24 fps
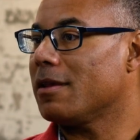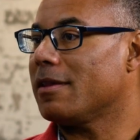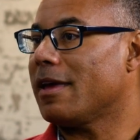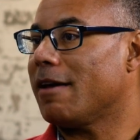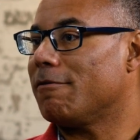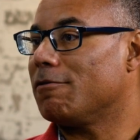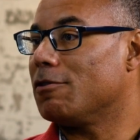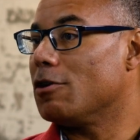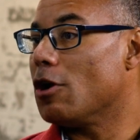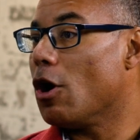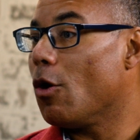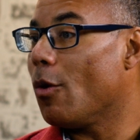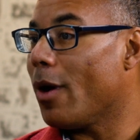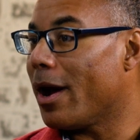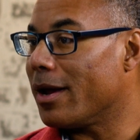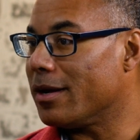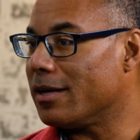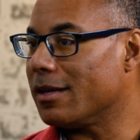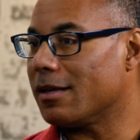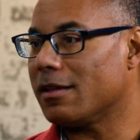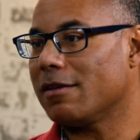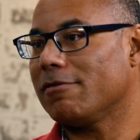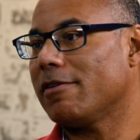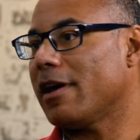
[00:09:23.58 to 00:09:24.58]
they have no
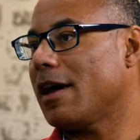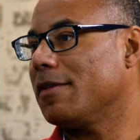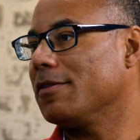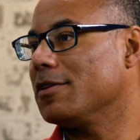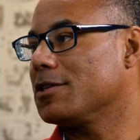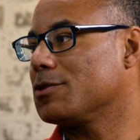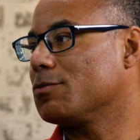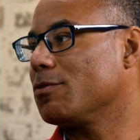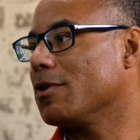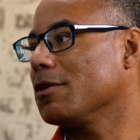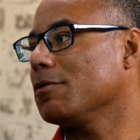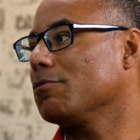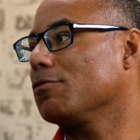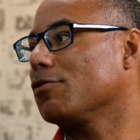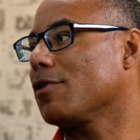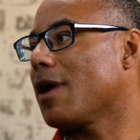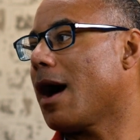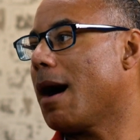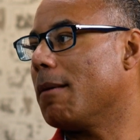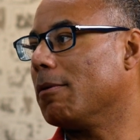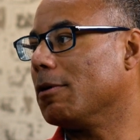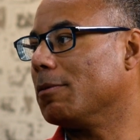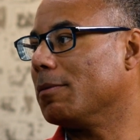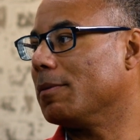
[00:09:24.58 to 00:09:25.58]
idea they've had this rhythm
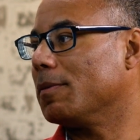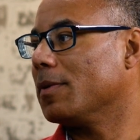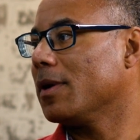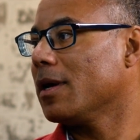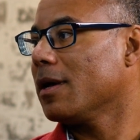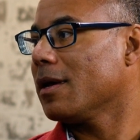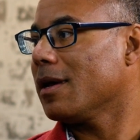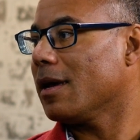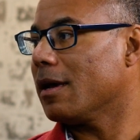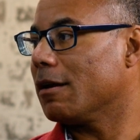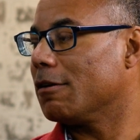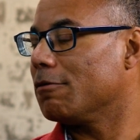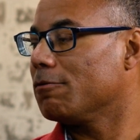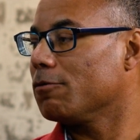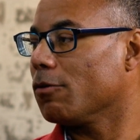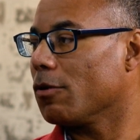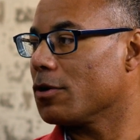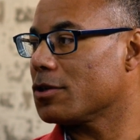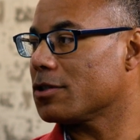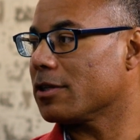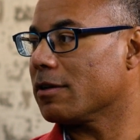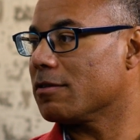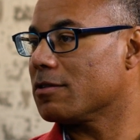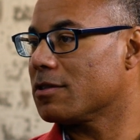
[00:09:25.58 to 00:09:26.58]
problem, and
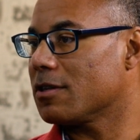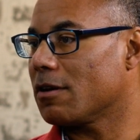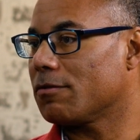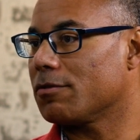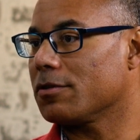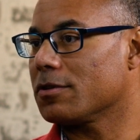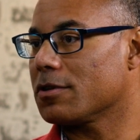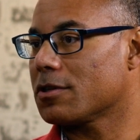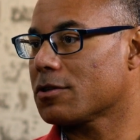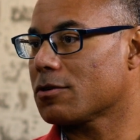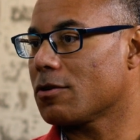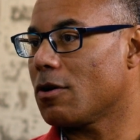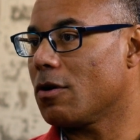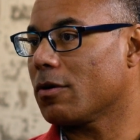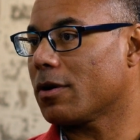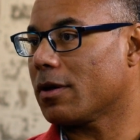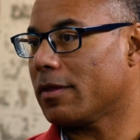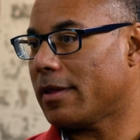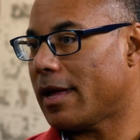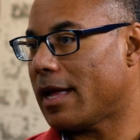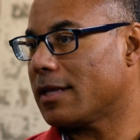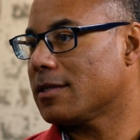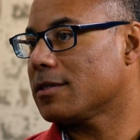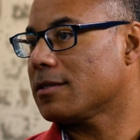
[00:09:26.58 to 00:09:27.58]
unfortunately have suffered a stroke, and
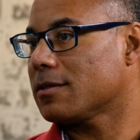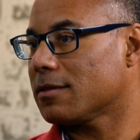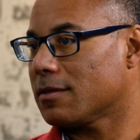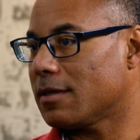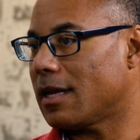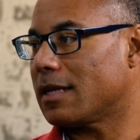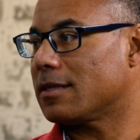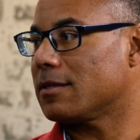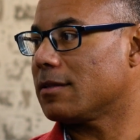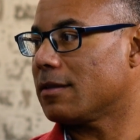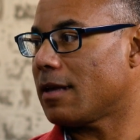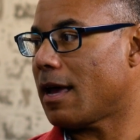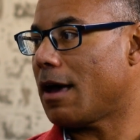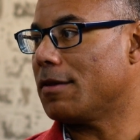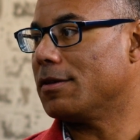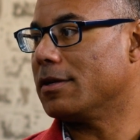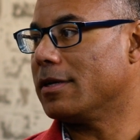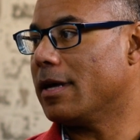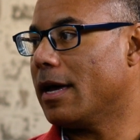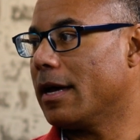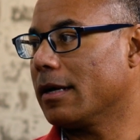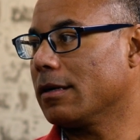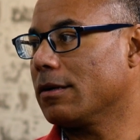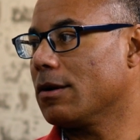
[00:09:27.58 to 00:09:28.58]
that's how the
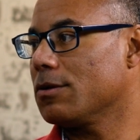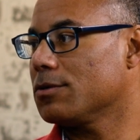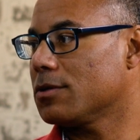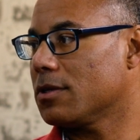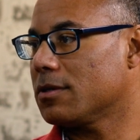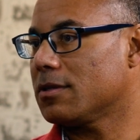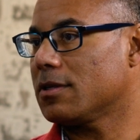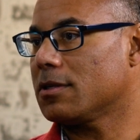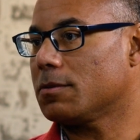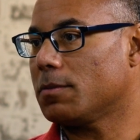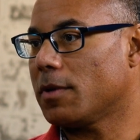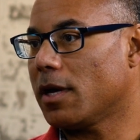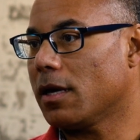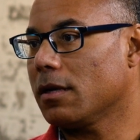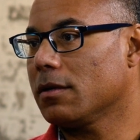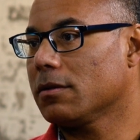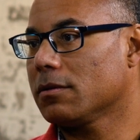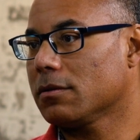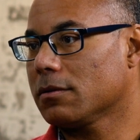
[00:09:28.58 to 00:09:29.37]
diagnosis is made.